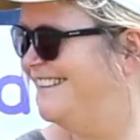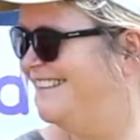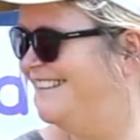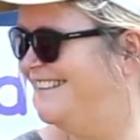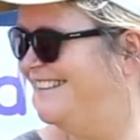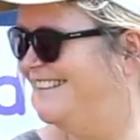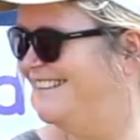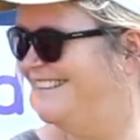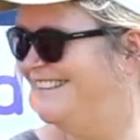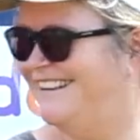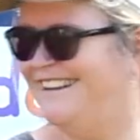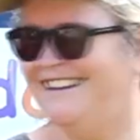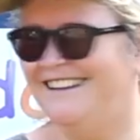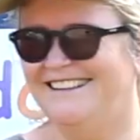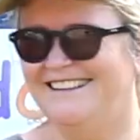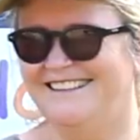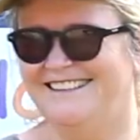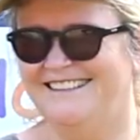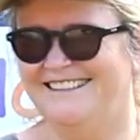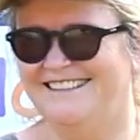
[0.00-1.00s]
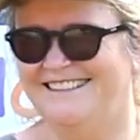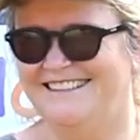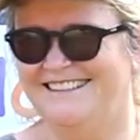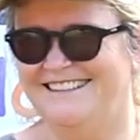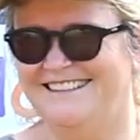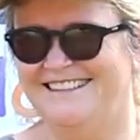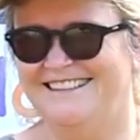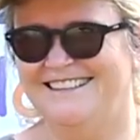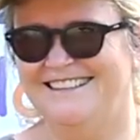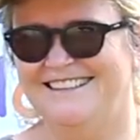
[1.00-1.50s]

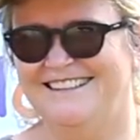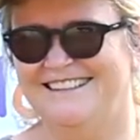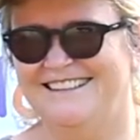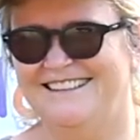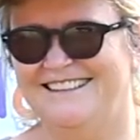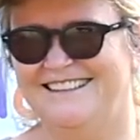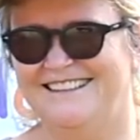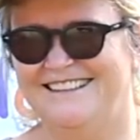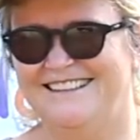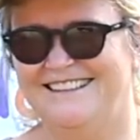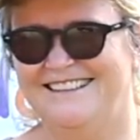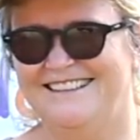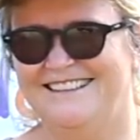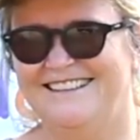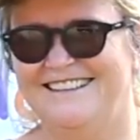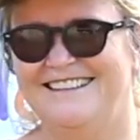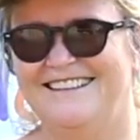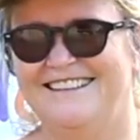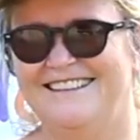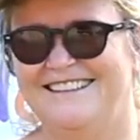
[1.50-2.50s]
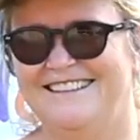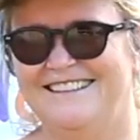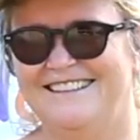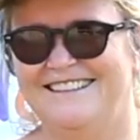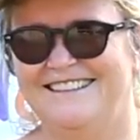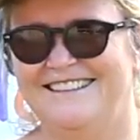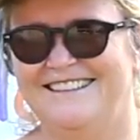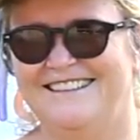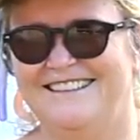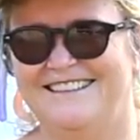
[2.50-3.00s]

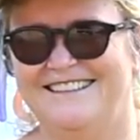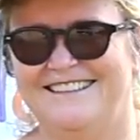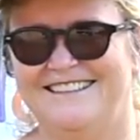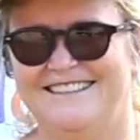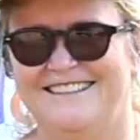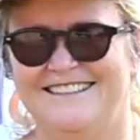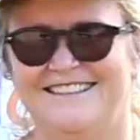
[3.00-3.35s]
The person shown says nothing.